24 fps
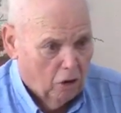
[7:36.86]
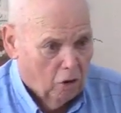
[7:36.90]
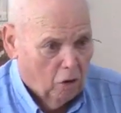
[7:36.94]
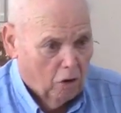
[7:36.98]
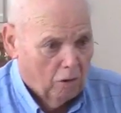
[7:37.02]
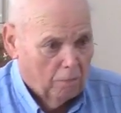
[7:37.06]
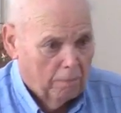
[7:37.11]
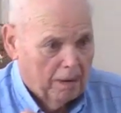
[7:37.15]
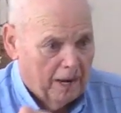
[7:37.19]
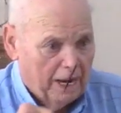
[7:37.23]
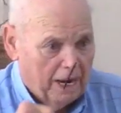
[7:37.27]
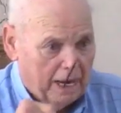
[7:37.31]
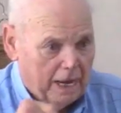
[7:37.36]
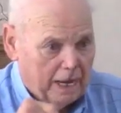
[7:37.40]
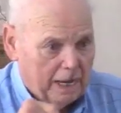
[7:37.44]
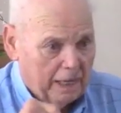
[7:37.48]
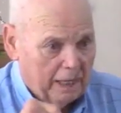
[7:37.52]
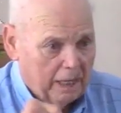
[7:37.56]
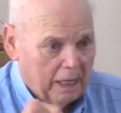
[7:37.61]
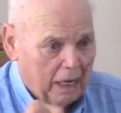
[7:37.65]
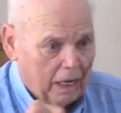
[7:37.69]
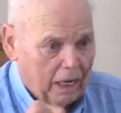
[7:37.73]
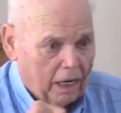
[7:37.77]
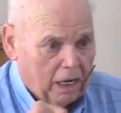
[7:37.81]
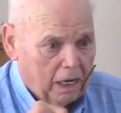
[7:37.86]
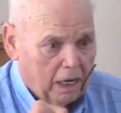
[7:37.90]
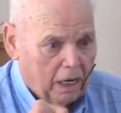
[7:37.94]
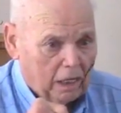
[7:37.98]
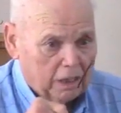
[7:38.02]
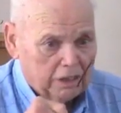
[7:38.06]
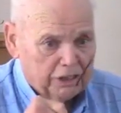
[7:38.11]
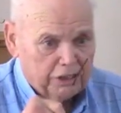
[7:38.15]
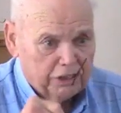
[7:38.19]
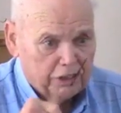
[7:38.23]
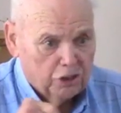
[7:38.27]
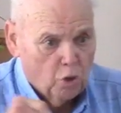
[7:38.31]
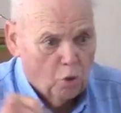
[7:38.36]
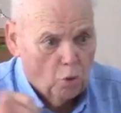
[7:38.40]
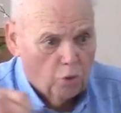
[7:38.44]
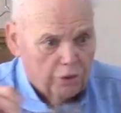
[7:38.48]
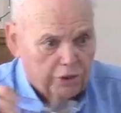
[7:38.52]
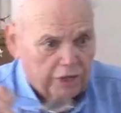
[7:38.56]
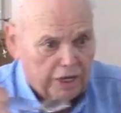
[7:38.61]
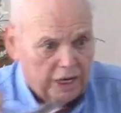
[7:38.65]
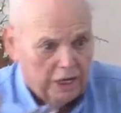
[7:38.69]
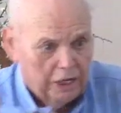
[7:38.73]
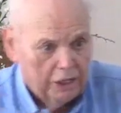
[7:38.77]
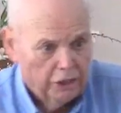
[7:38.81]
or by uh,
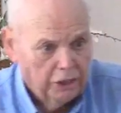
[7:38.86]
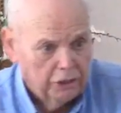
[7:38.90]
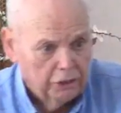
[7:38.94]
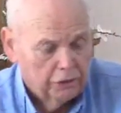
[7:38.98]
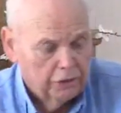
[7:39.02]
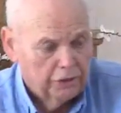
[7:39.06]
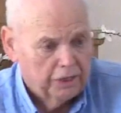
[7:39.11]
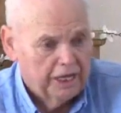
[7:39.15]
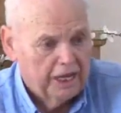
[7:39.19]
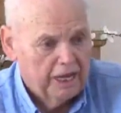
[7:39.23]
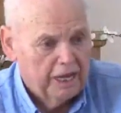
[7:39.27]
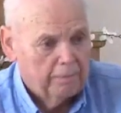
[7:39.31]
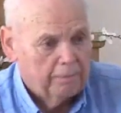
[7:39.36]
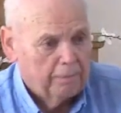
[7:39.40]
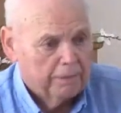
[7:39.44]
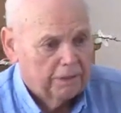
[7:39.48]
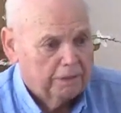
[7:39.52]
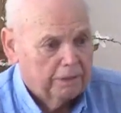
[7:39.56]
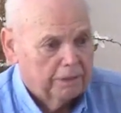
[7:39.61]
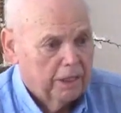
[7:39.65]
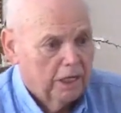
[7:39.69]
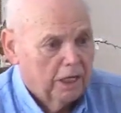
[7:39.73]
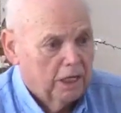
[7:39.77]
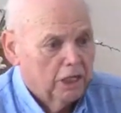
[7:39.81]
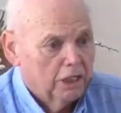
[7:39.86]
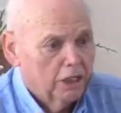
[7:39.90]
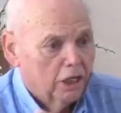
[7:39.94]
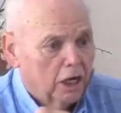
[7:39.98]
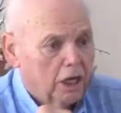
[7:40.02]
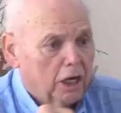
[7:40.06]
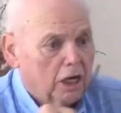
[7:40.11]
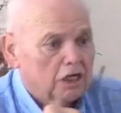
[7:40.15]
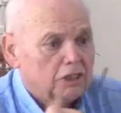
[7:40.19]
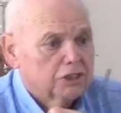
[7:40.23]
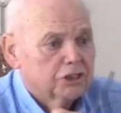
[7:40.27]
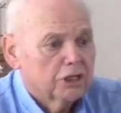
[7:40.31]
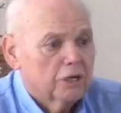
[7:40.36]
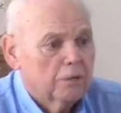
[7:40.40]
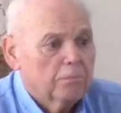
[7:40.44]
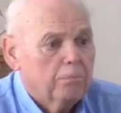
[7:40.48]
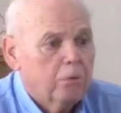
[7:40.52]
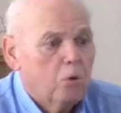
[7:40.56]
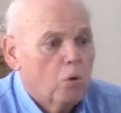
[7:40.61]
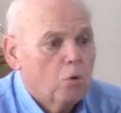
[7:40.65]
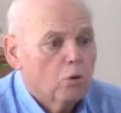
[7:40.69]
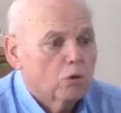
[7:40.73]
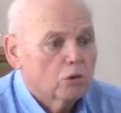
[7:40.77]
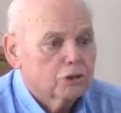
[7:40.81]
going down here and helping uh,
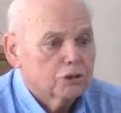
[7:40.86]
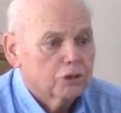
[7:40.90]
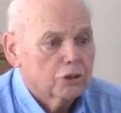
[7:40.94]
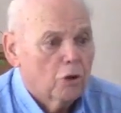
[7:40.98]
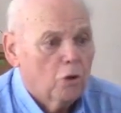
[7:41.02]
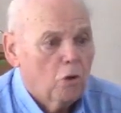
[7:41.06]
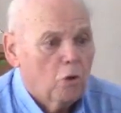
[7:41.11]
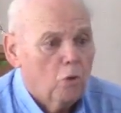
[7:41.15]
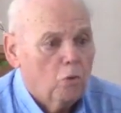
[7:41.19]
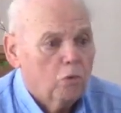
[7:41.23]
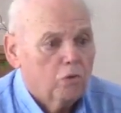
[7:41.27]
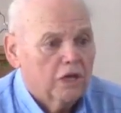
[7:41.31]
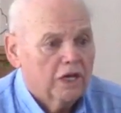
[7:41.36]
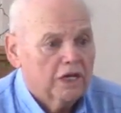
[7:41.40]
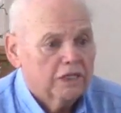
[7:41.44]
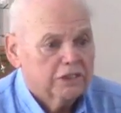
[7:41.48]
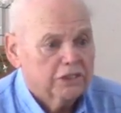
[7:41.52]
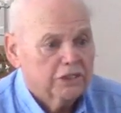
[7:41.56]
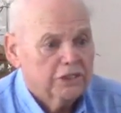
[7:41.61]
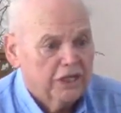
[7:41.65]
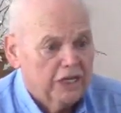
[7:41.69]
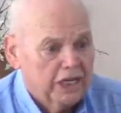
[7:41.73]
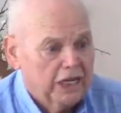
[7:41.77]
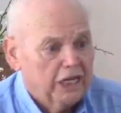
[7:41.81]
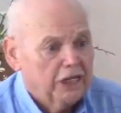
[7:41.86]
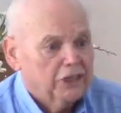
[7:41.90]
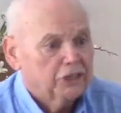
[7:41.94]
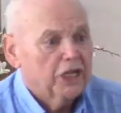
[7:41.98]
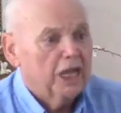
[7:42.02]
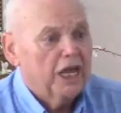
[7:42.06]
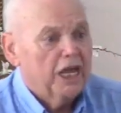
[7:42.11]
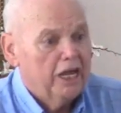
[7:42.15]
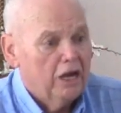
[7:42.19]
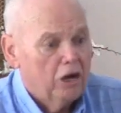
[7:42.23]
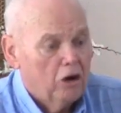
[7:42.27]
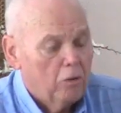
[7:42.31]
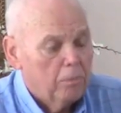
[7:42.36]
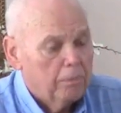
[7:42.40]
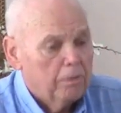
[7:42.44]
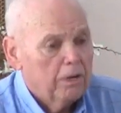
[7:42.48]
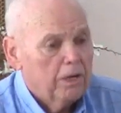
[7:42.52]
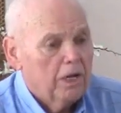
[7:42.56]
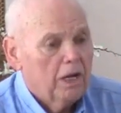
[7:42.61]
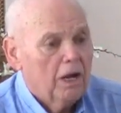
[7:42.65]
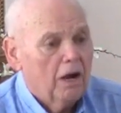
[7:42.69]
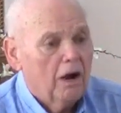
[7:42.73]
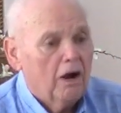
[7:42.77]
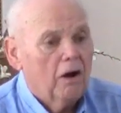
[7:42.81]
some poor soul that needs
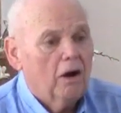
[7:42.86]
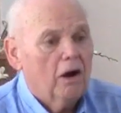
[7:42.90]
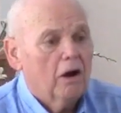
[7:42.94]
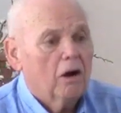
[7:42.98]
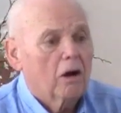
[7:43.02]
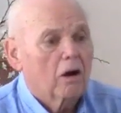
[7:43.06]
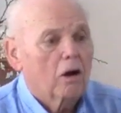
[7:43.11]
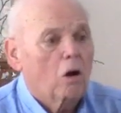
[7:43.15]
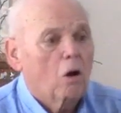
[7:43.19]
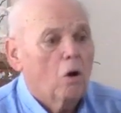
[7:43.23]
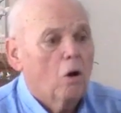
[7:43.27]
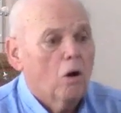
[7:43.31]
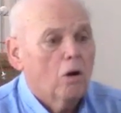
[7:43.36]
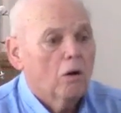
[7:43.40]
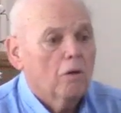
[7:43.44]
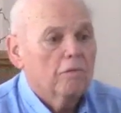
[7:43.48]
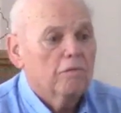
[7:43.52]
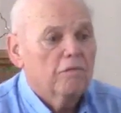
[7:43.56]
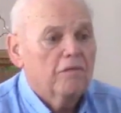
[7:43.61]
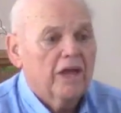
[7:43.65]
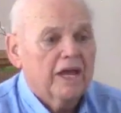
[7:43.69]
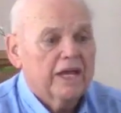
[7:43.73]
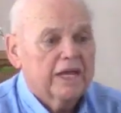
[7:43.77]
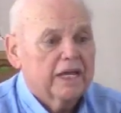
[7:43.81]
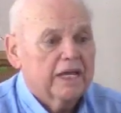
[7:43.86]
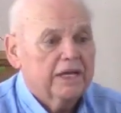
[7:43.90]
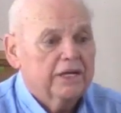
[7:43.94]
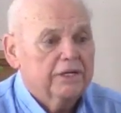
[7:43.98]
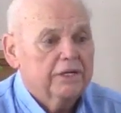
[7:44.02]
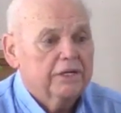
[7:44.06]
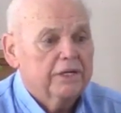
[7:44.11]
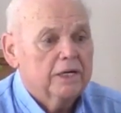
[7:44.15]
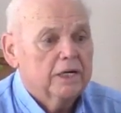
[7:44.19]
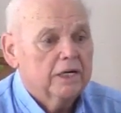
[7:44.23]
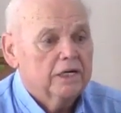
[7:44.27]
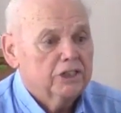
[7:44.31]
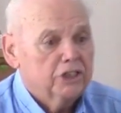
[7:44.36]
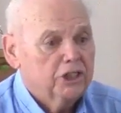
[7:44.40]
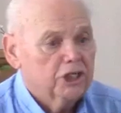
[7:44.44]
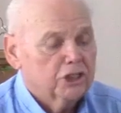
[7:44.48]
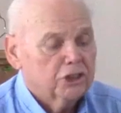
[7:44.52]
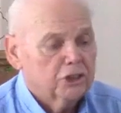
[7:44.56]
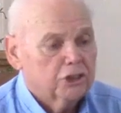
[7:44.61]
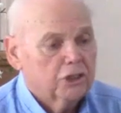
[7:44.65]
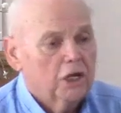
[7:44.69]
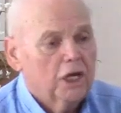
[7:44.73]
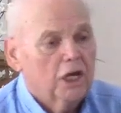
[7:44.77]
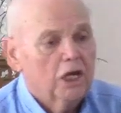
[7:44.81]
help, or, or they can uh,
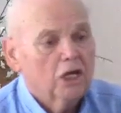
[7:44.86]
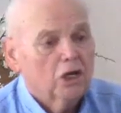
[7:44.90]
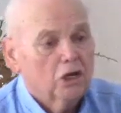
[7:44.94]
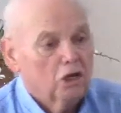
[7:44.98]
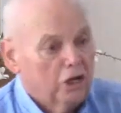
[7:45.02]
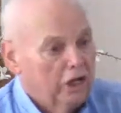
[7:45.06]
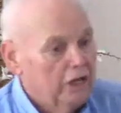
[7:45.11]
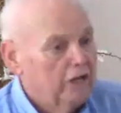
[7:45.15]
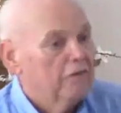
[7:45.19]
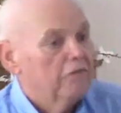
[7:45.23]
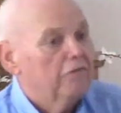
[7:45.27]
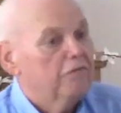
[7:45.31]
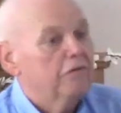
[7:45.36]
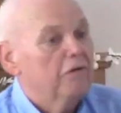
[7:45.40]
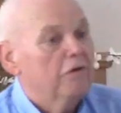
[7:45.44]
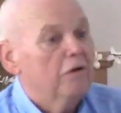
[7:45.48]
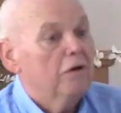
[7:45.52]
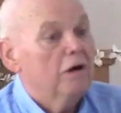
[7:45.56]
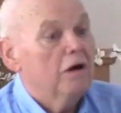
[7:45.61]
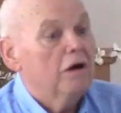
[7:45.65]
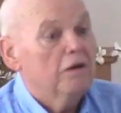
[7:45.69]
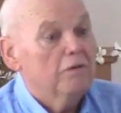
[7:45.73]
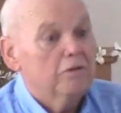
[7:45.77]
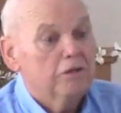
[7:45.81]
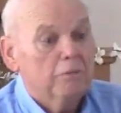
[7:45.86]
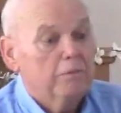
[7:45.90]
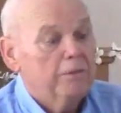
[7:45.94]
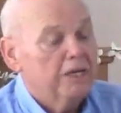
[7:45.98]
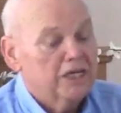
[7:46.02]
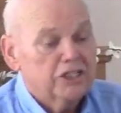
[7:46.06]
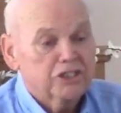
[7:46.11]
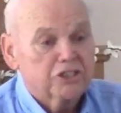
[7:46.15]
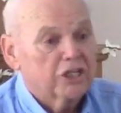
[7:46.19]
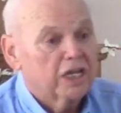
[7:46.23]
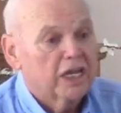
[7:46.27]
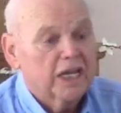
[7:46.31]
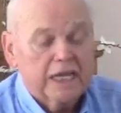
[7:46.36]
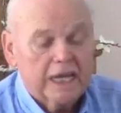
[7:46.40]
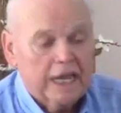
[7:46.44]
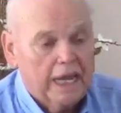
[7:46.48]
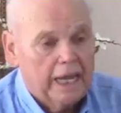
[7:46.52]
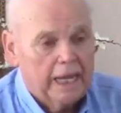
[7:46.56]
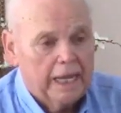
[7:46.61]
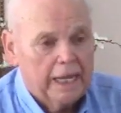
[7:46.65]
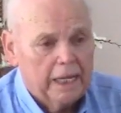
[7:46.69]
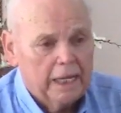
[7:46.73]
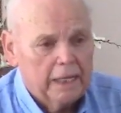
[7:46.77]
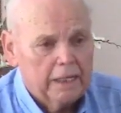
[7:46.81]
just live the best they
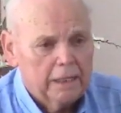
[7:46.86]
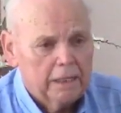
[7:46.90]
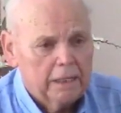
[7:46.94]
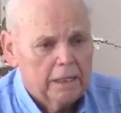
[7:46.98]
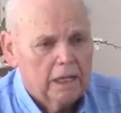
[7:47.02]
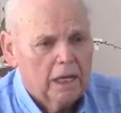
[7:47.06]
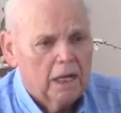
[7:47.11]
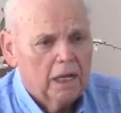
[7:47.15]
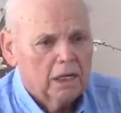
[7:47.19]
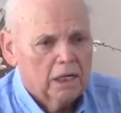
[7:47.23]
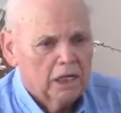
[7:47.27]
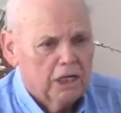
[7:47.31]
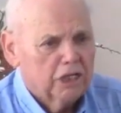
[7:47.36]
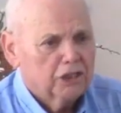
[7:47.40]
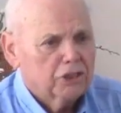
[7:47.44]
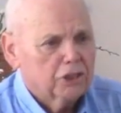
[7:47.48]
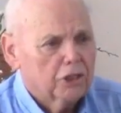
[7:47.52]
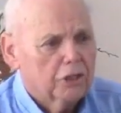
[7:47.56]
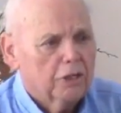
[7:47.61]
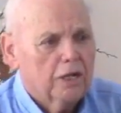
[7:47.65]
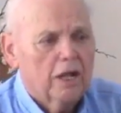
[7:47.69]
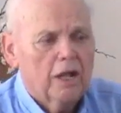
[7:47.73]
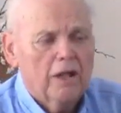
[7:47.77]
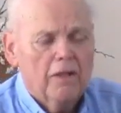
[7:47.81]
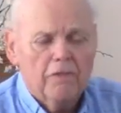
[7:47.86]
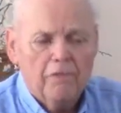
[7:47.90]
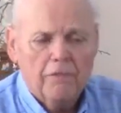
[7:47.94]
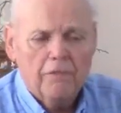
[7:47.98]
can. Listen,